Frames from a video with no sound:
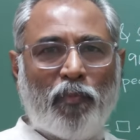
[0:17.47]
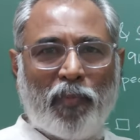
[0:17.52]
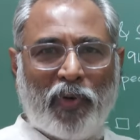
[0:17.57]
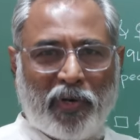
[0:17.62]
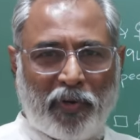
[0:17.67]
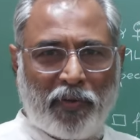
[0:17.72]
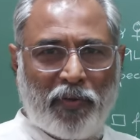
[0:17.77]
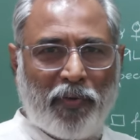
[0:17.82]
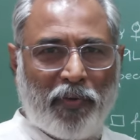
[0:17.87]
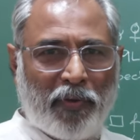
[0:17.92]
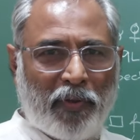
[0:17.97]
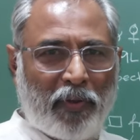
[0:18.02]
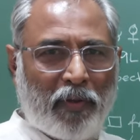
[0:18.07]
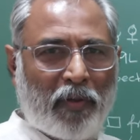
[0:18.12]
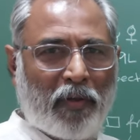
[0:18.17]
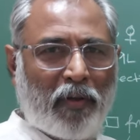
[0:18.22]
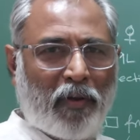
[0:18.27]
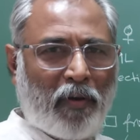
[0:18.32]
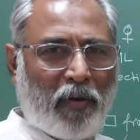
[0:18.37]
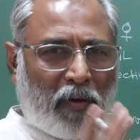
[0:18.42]

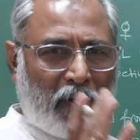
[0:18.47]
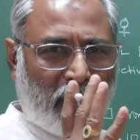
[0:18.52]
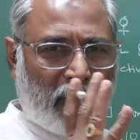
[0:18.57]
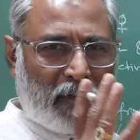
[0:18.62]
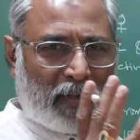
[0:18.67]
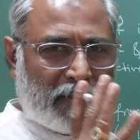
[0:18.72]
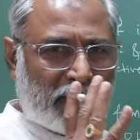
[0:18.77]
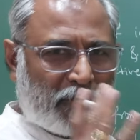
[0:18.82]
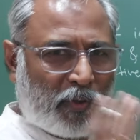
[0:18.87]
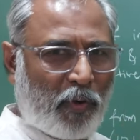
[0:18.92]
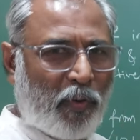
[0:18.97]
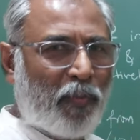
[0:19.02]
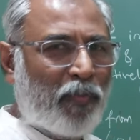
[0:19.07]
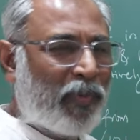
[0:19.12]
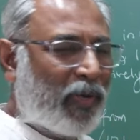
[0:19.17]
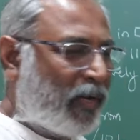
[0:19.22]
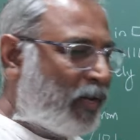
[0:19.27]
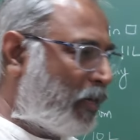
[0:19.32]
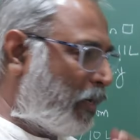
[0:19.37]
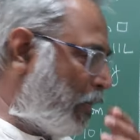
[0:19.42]
Mercury, all
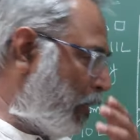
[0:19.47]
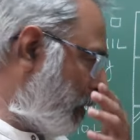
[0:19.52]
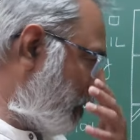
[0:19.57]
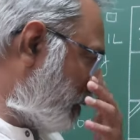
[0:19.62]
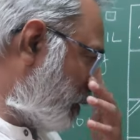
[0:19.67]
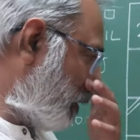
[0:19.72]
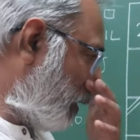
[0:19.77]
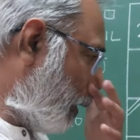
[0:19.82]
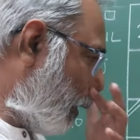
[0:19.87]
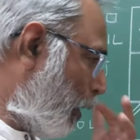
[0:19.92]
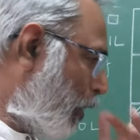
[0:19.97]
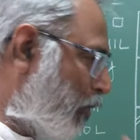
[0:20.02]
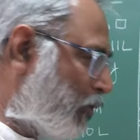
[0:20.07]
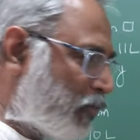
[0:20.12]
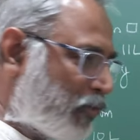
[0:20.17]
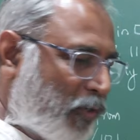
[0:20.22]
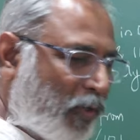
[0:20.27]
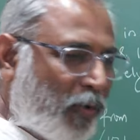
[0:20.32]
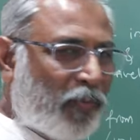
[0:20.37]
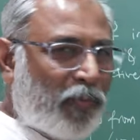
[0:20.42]
Saumya Grahas.
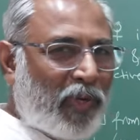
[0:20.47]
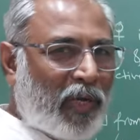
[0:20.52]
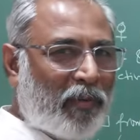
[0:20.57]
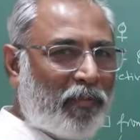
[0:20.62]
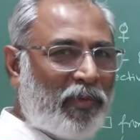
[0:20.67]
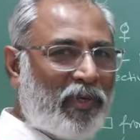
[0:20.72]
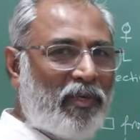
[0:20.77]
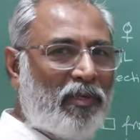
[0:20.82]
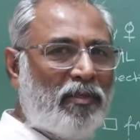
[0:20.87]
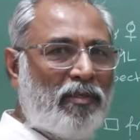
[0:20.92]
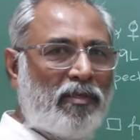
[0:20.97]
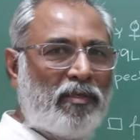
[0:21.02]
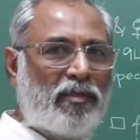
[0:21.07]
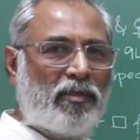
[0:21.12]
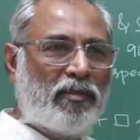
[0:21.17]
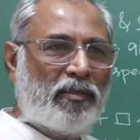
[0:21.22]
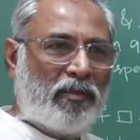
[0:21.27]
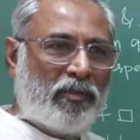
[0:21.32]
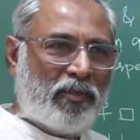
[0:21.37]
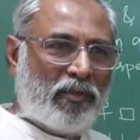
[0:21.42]
Saumya
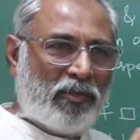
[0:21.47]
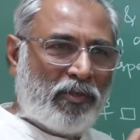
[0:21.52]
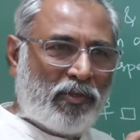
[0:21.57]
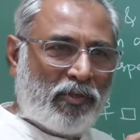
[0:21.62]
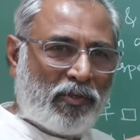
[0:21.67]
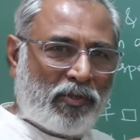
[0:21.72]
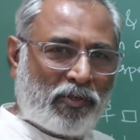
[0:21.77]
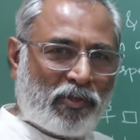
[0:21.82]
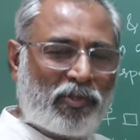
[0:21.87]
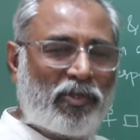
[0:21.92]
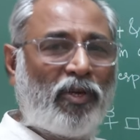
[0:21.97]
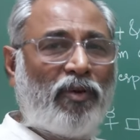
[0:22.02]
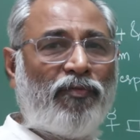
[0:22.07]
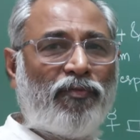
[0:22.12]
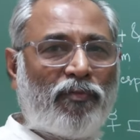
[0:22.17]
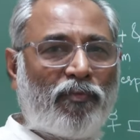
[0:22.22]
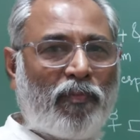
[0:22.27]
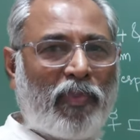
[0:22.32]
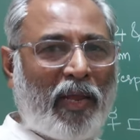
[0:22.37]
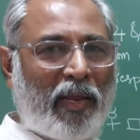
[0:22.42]
means
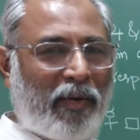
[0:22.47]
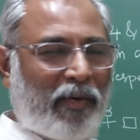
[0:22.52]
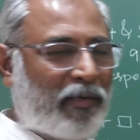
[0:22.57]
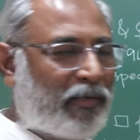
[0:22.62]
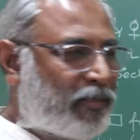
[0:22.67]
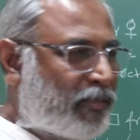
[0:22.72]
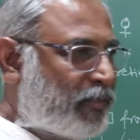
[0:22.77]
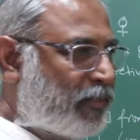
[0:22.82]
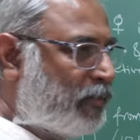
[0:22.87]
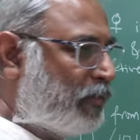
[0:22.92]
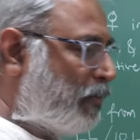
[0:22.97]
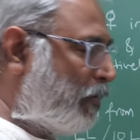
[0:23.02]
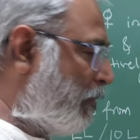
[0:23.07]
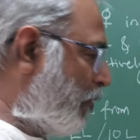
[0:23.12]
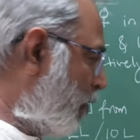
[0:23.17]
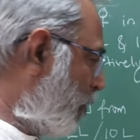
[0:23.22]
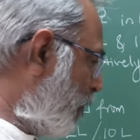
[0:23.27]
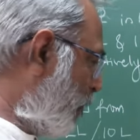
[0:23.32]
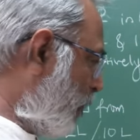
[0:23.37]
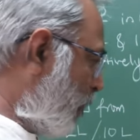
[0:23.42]
soft planets,
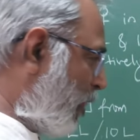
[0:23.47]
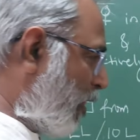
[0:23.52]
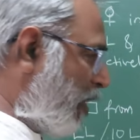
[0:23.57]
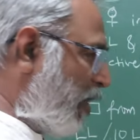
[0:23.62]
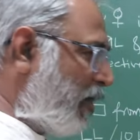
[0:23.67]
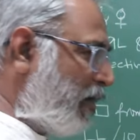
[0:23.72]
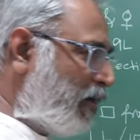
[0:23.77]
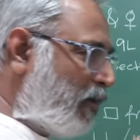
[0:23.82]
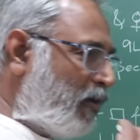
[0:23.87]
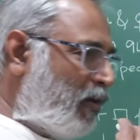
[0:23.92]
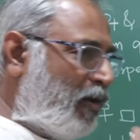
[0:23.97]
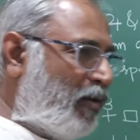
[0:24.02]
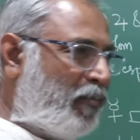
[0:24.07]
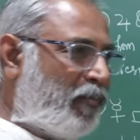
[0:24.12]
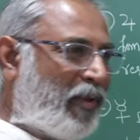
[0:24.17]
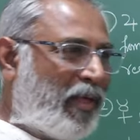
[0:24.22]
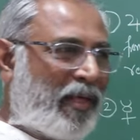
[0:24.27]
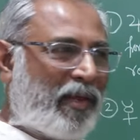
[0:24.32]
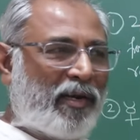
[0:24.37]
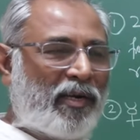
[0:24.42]
and
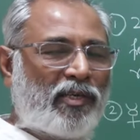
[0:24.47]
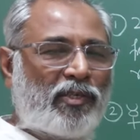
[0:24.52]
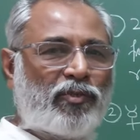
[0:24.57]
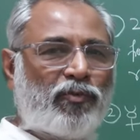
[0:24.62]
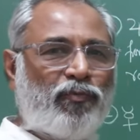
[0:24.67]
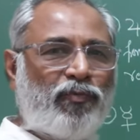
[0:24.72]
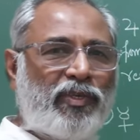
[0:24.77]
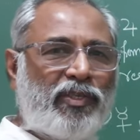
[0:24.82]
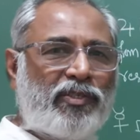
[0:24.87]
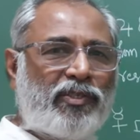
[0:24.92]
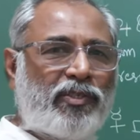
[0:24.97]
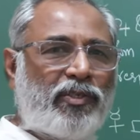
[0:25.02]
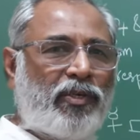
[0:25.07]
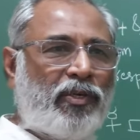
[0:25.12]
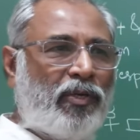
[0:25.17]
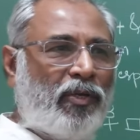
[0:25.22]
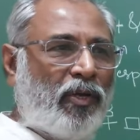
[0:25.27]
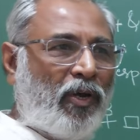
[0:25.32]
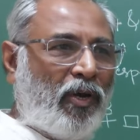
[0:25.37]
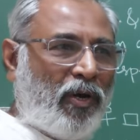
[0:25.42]
all planets which,
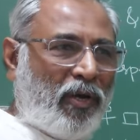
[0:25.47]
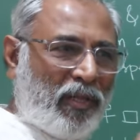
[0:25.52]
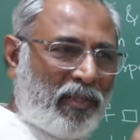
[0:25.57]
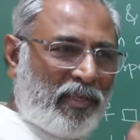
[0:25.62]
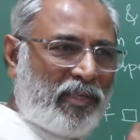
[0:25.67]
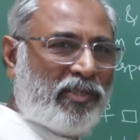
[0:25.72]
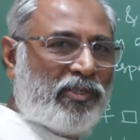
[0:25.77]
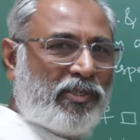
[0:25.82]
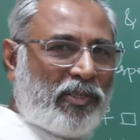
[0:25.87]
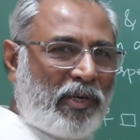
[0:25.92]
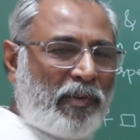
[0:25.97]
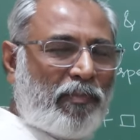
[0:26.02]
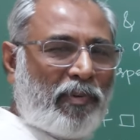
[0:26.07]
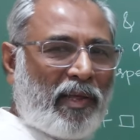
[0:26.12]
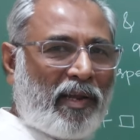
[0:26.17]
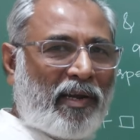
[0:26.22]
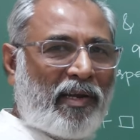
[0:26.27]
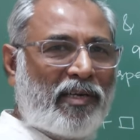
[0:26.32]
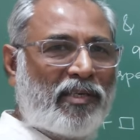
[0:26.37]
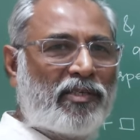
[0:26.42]
all these three
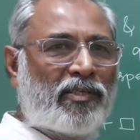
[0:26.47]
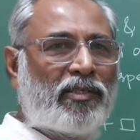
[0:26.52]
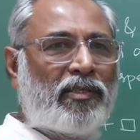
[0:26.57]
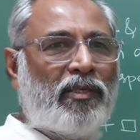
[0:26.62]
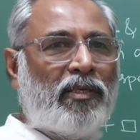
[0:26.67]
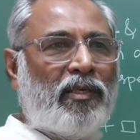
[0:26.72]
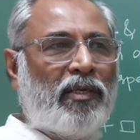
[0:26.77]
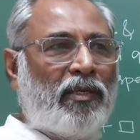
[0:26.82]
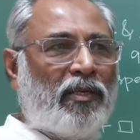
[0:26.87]
planets,